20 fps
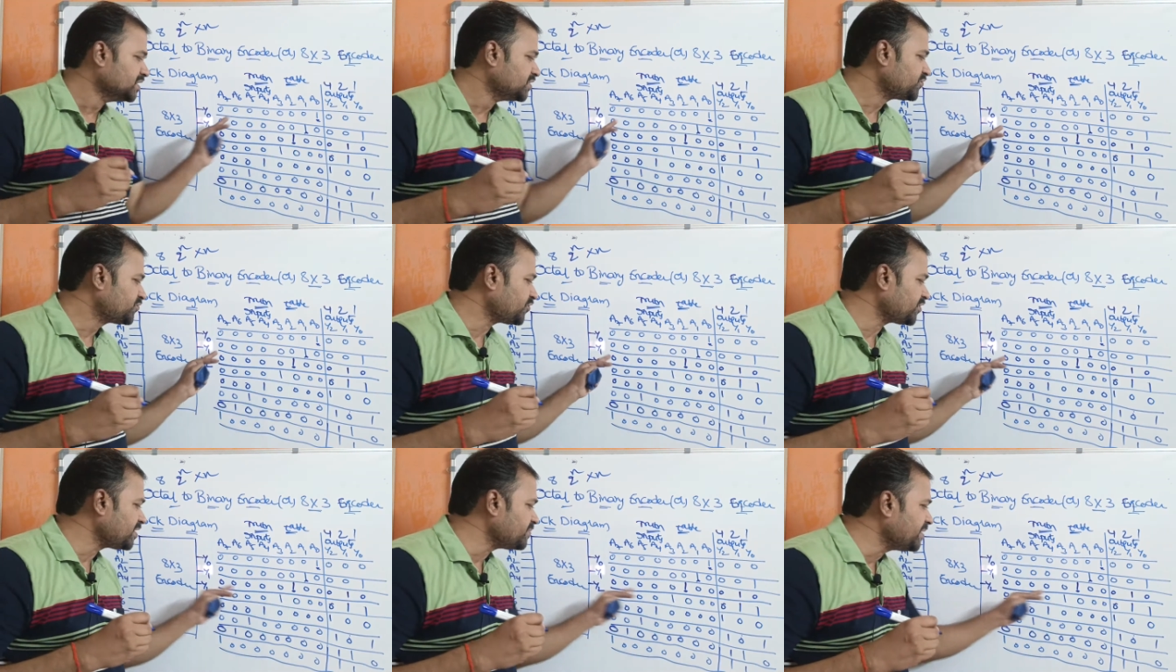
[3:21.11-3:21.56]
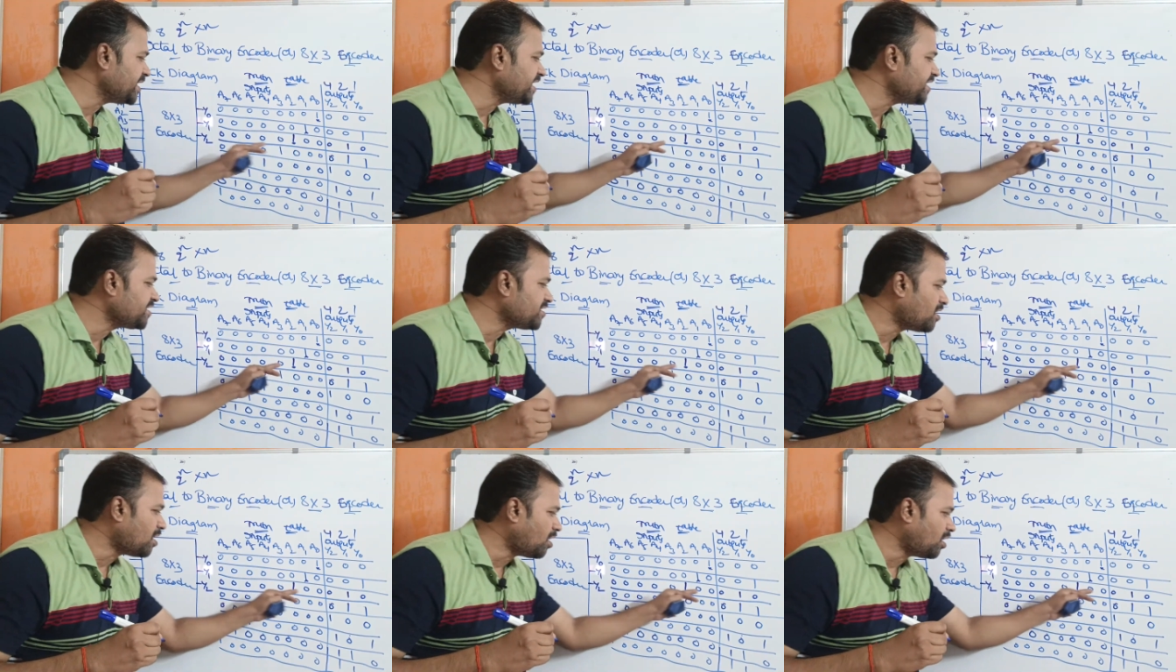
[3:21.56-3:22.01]
So
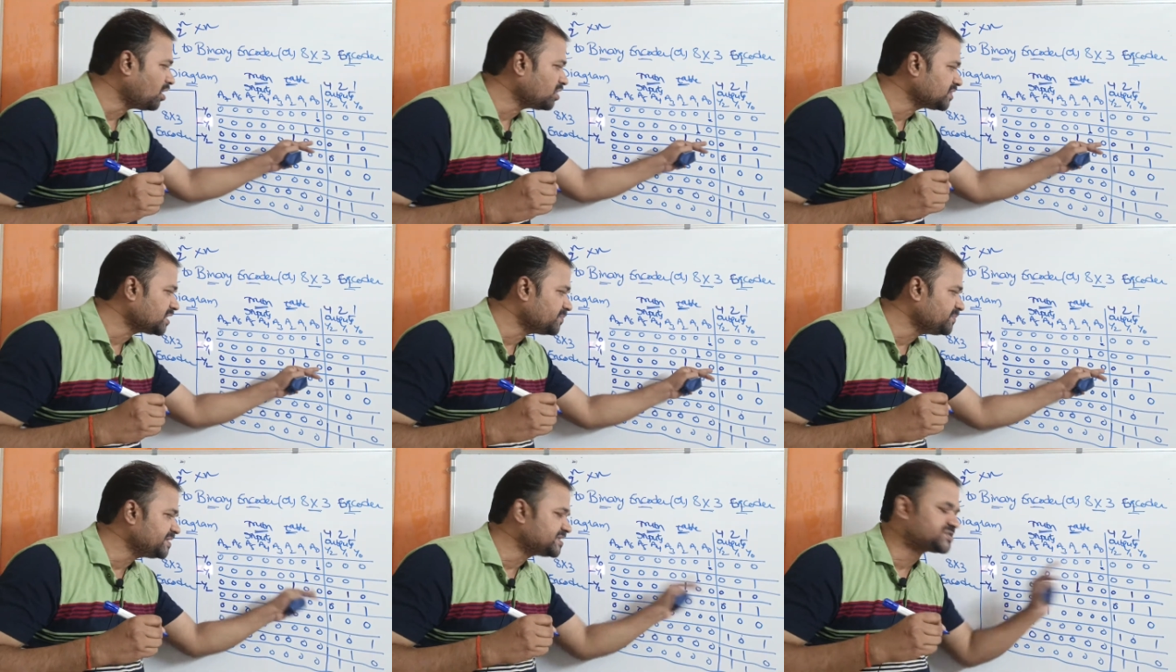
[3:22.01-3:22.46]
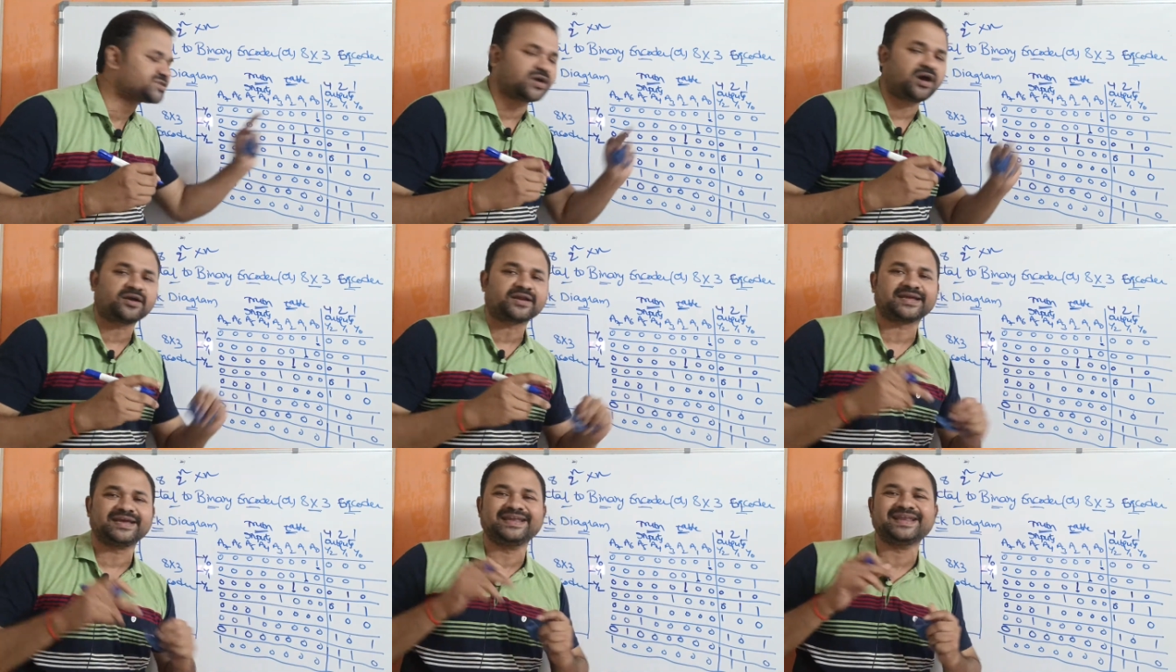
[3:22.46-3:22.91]
remaining all the bits
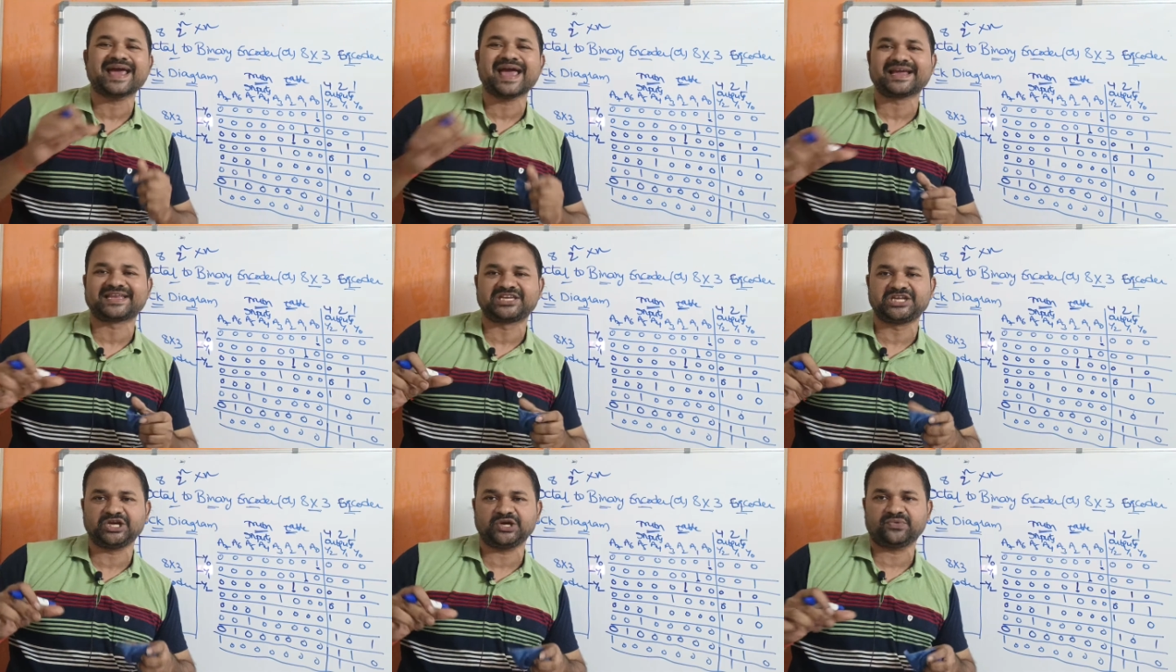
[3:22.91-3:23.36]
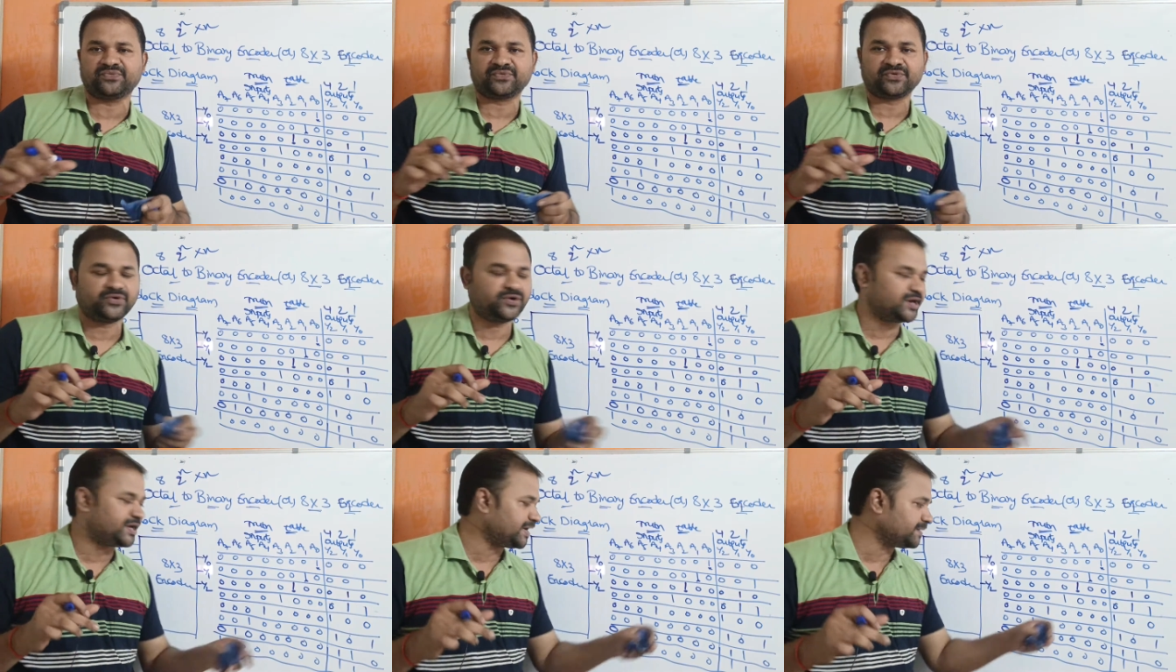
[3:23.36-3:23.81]
are inactive.
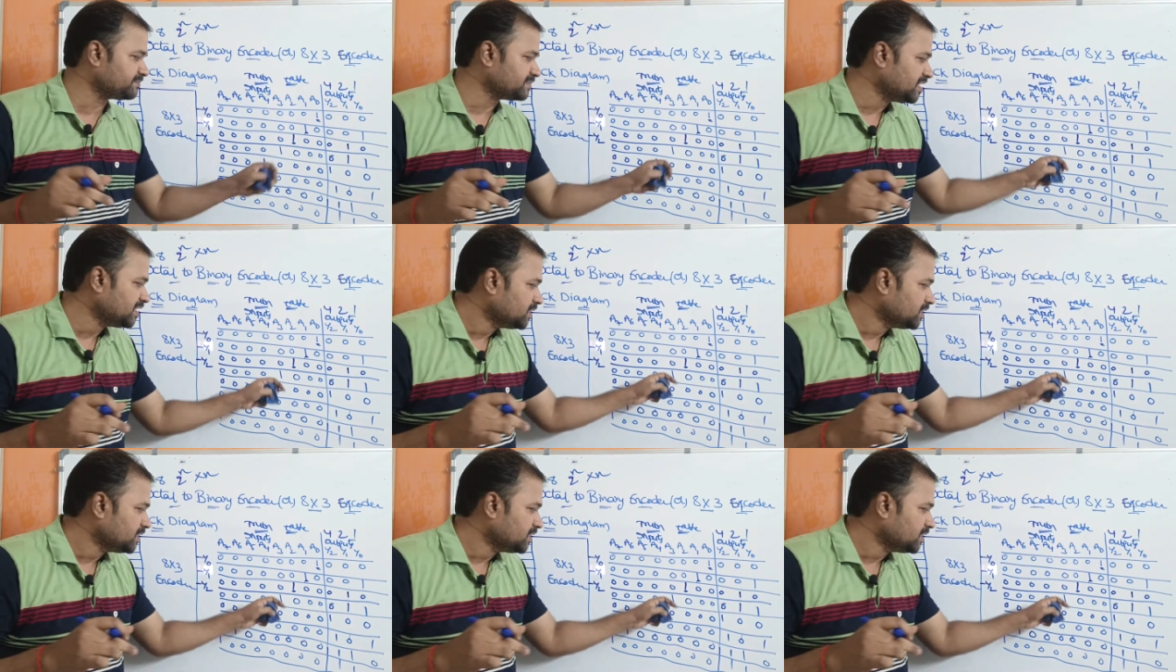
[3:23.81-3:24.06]
Okay.